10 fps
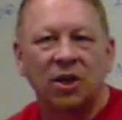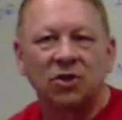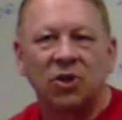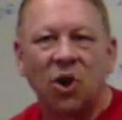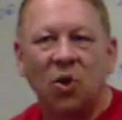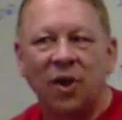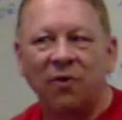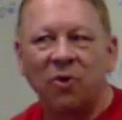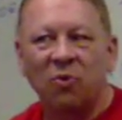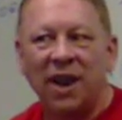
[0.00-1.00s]
So if you're
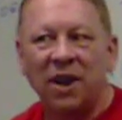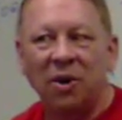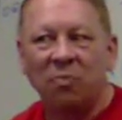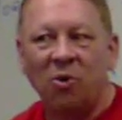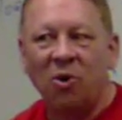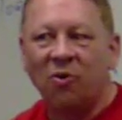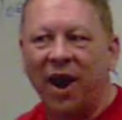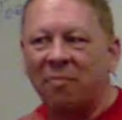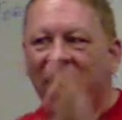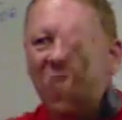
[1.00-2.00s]
running a
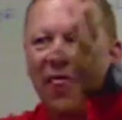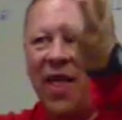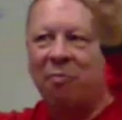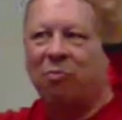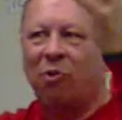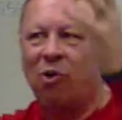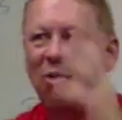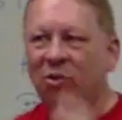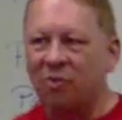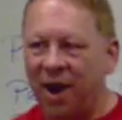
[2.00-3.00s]
program, that
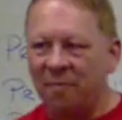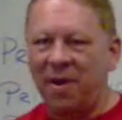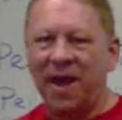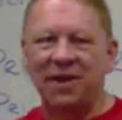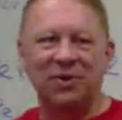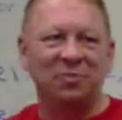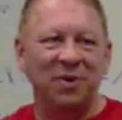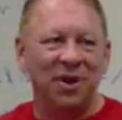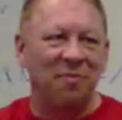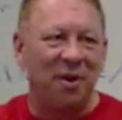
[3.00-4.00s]
program has to be
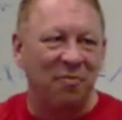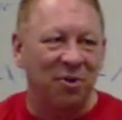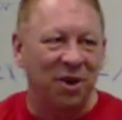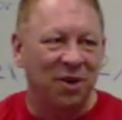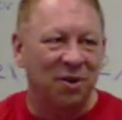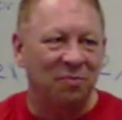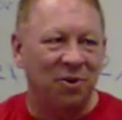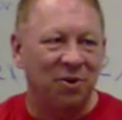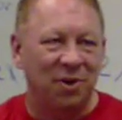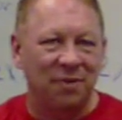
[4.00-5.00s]
in the memory of the
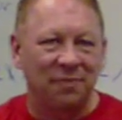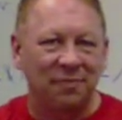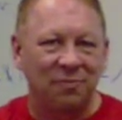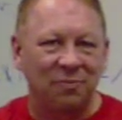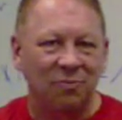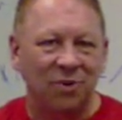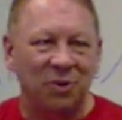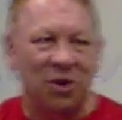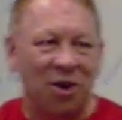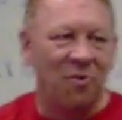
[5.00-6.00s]
computer, which we
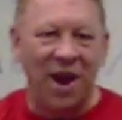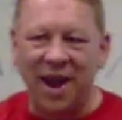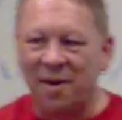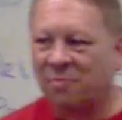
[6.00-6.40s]
call RAM.